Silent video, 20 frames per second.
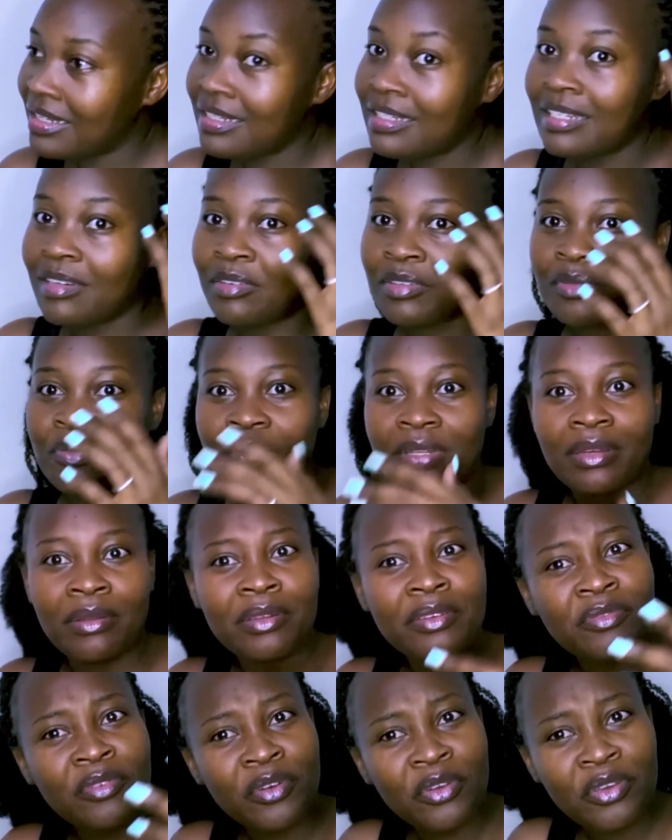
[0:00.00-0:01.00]
tells me,
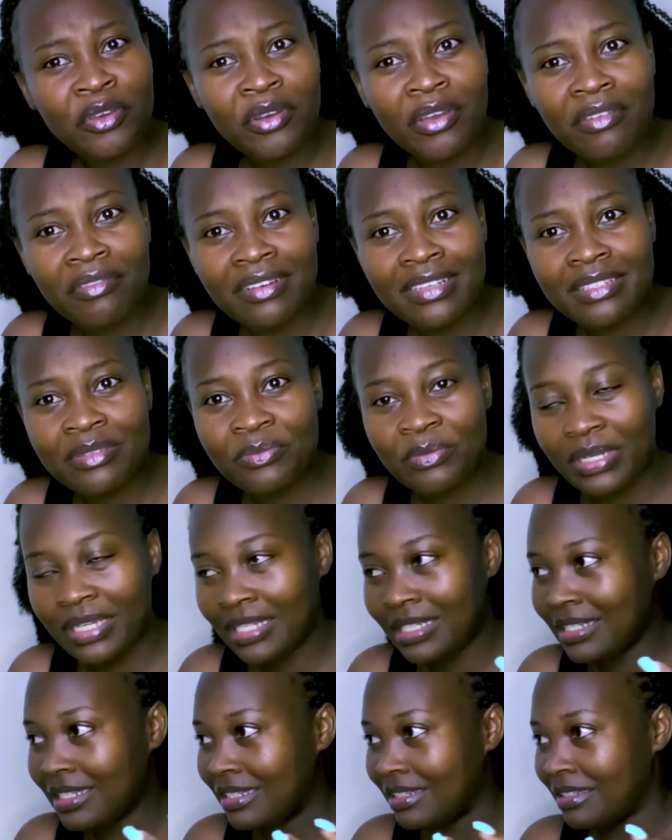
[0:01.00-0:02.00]
Lord, for you ever
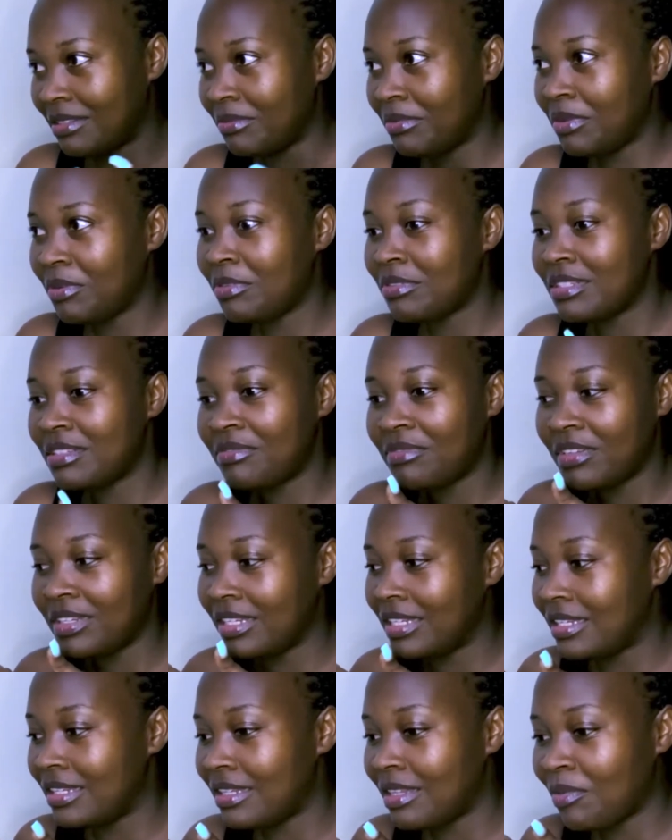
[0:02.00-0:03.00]
smiling? Because even
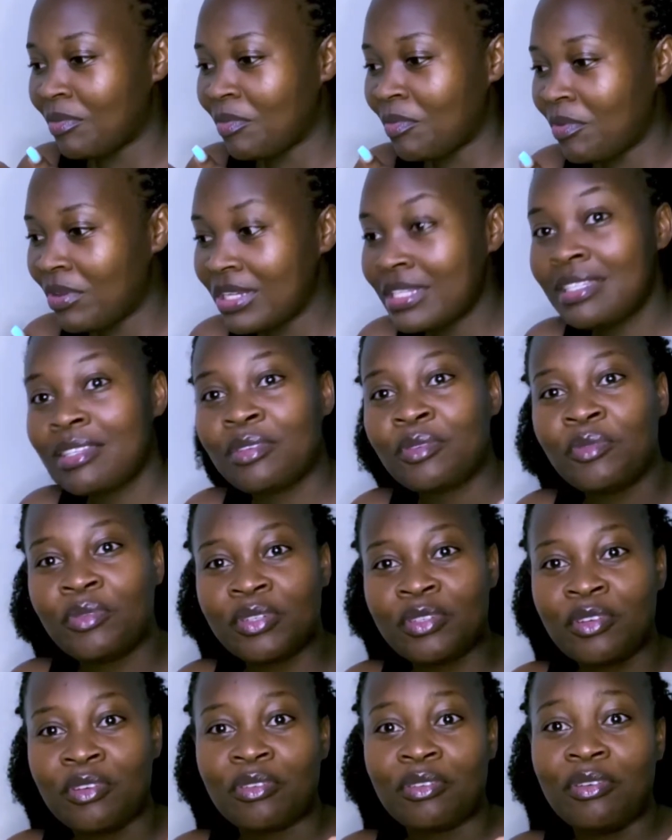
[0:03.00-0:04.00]
in the worst
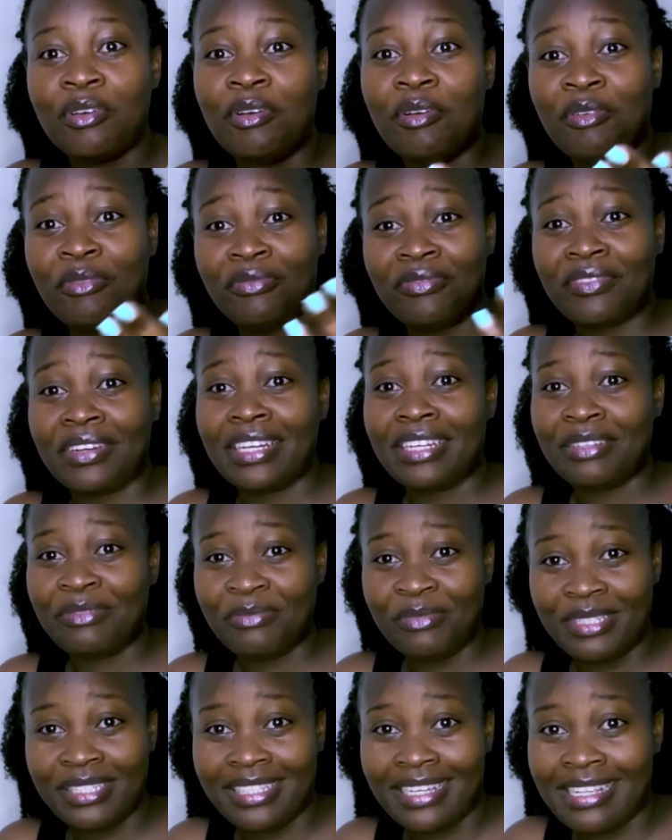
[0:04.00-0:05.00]
situation, you find
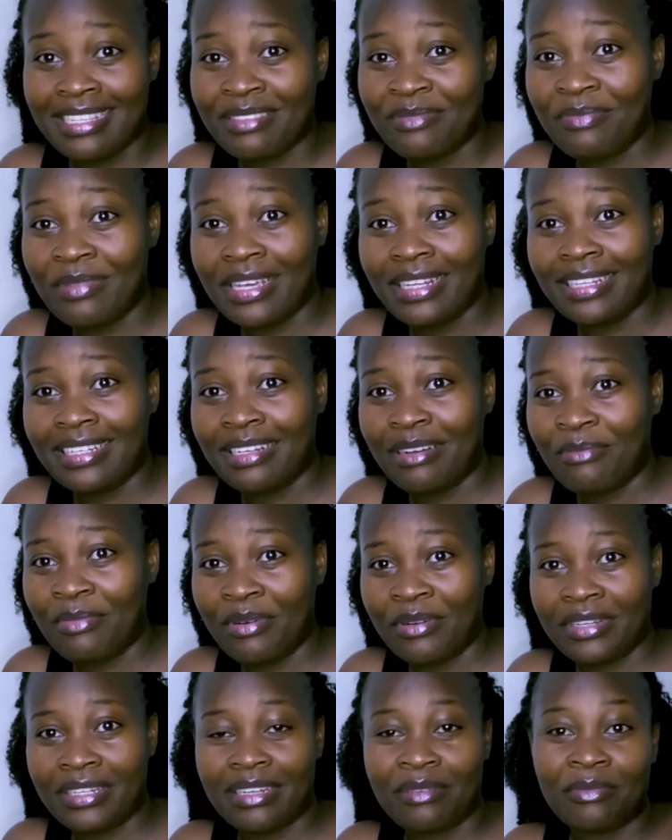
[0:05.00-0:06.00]
me just smiling
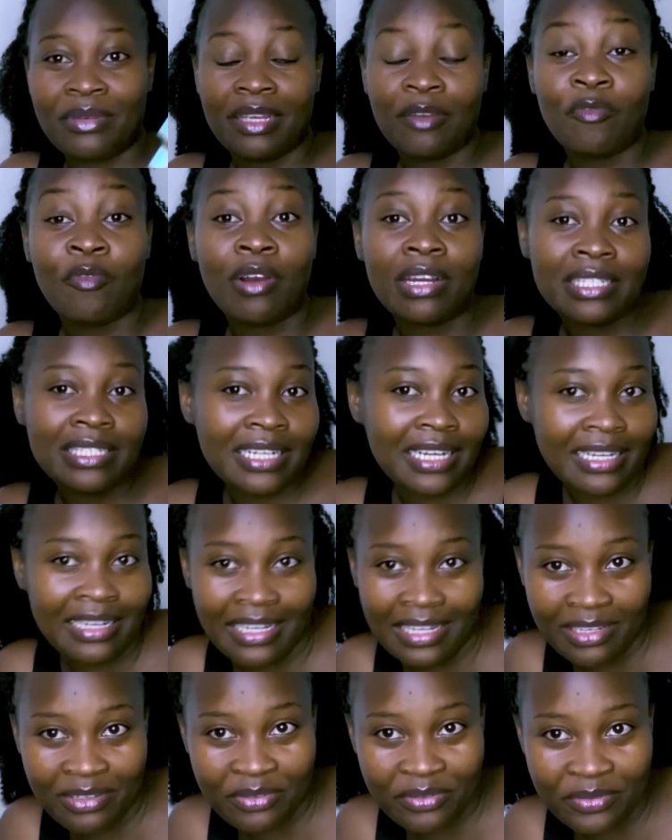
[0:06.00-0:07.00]
about it. I'm like, what can
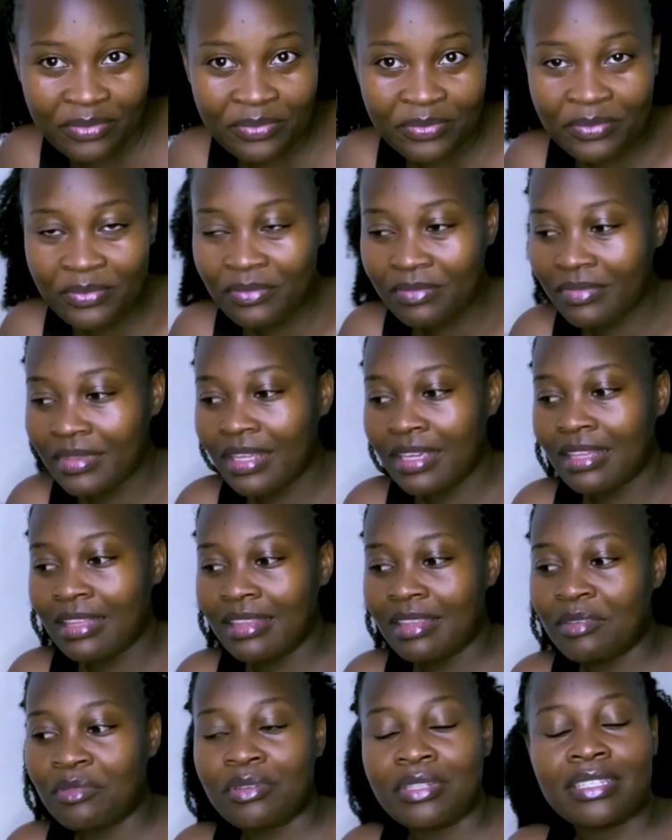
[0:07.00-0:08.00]
I do?
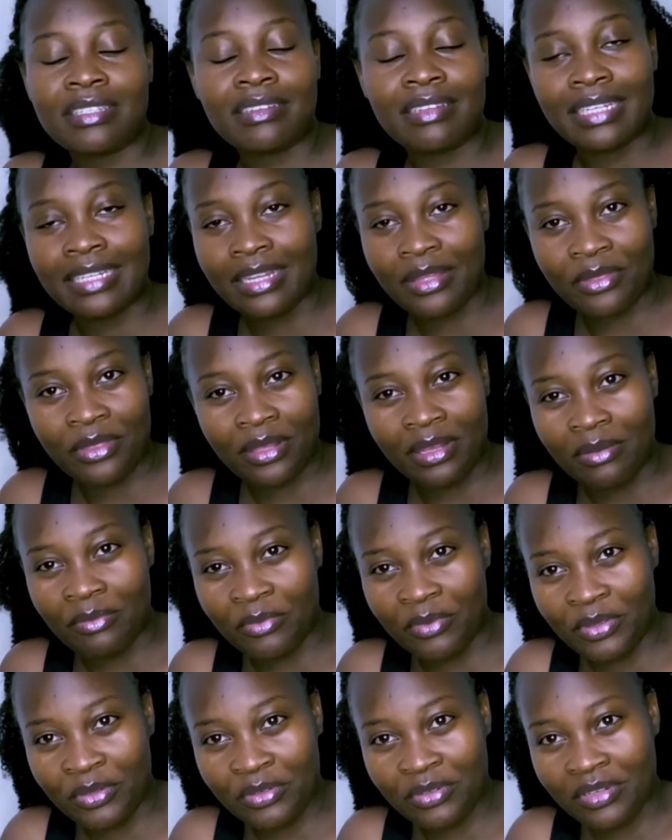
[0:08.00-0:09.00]
There is really nothing I'm
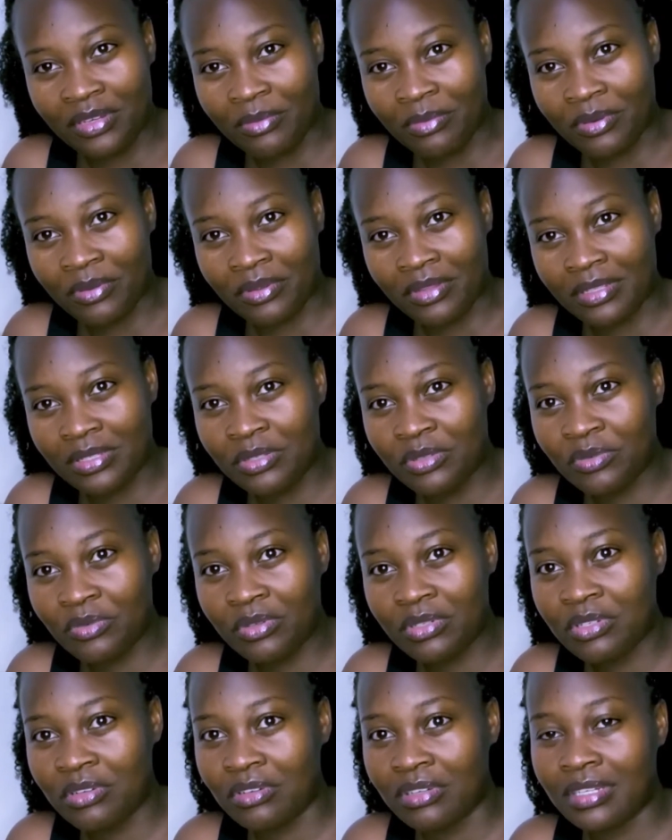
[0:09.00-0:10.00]
going to do about the
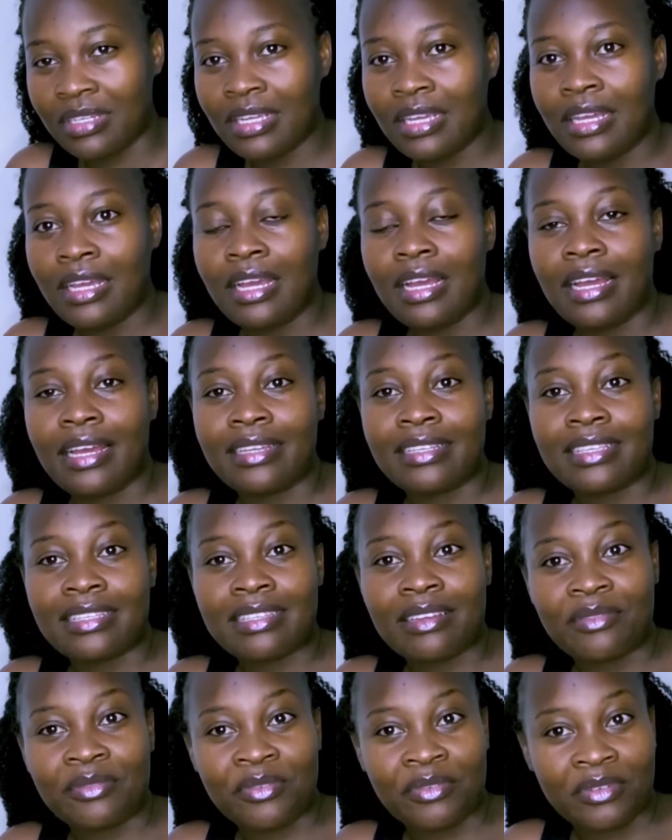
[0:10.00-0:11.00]
situation. I
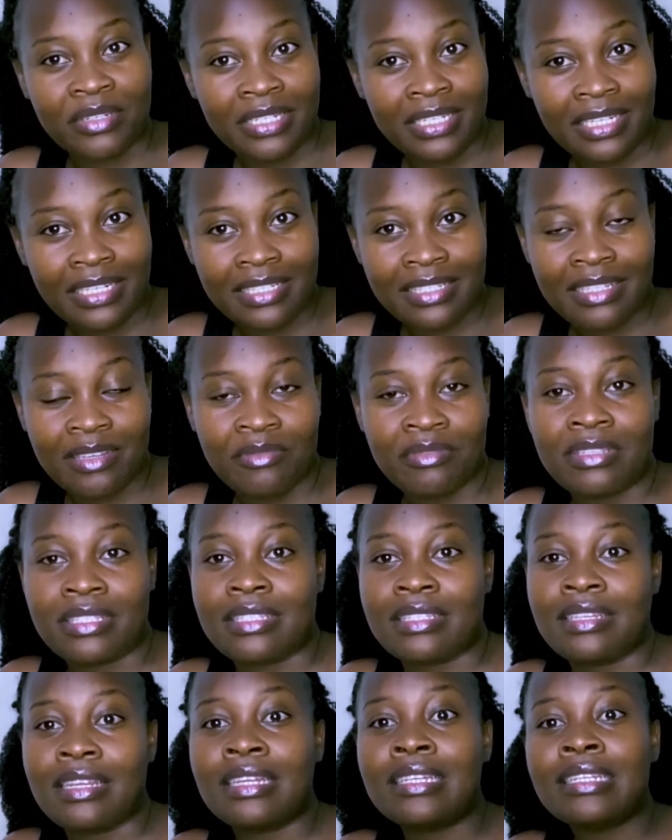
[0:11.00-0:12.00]
just have to relax. There
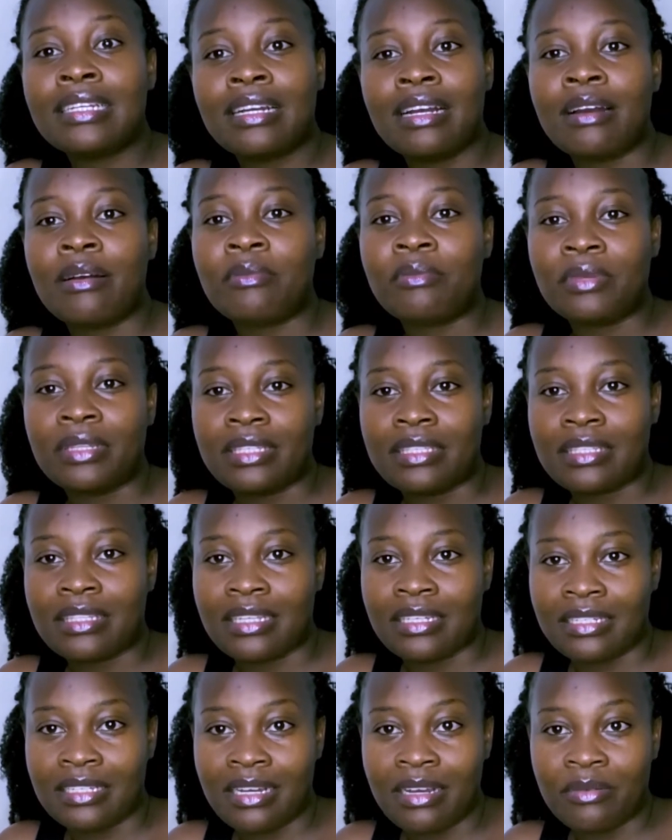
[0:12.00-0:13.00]
is that calmness
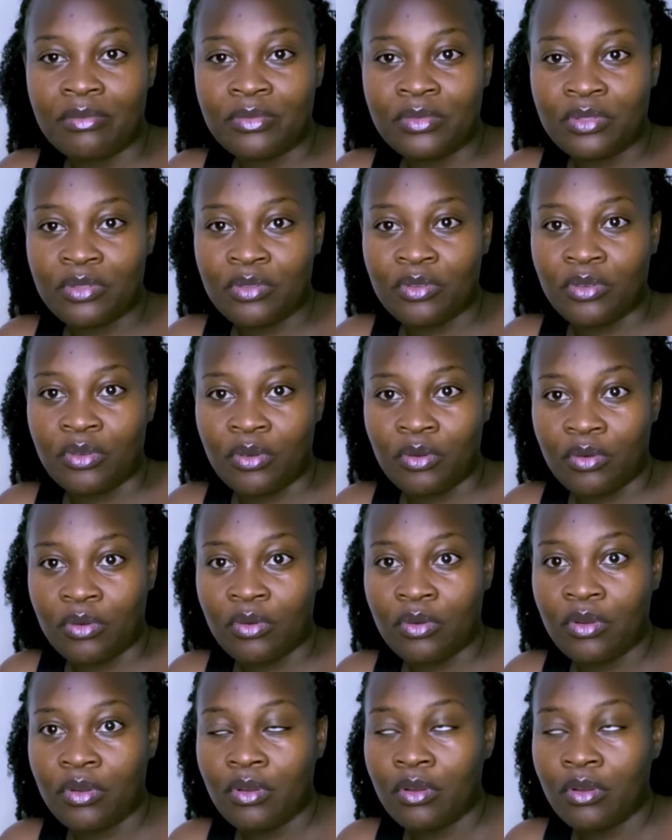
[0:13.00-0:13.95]
that comes to your